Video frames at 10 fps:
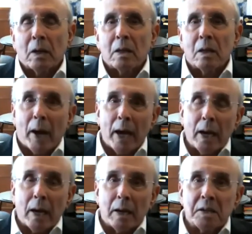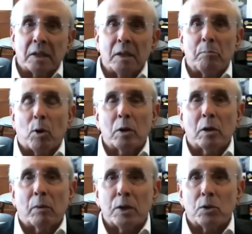The bay is an
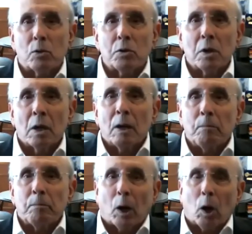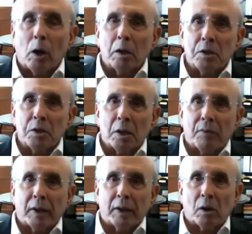important resource, Not only does it
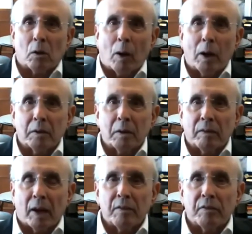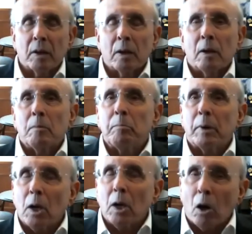affect our quality of life,
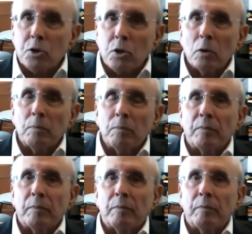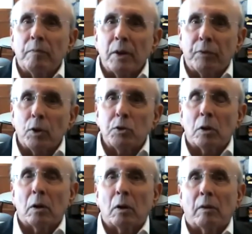but also the
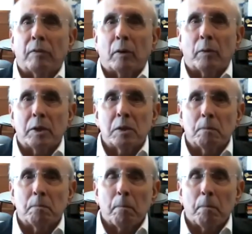future of our region.